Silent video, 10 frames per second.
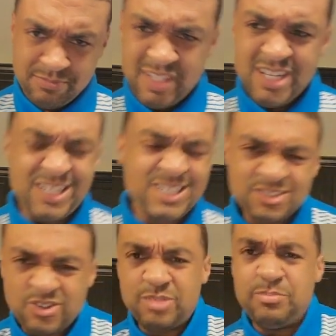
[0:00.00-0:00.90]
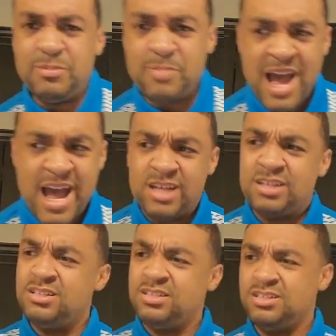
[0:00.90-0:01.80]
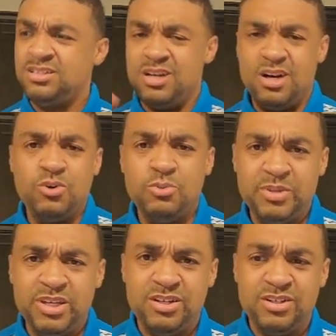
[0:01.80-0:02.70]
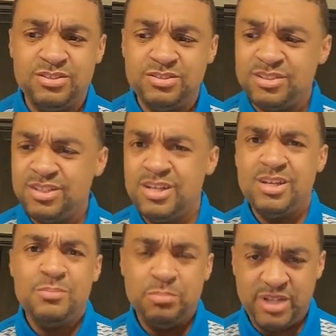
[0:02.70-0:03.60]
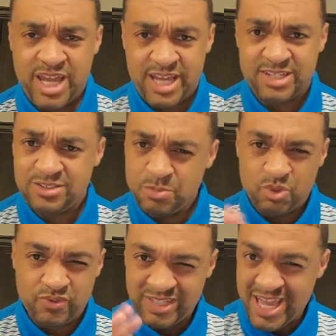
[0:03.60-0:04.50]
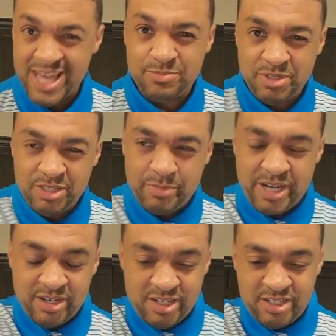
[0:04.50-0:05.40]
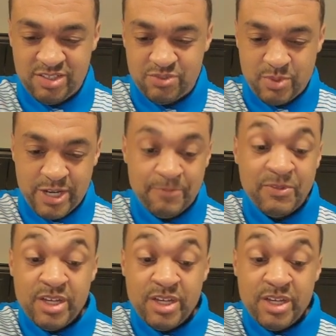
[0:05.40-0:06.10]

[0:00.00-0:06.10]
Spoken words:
this is going to be my oatmeal banana smoothie. It has peanut butter in it as well.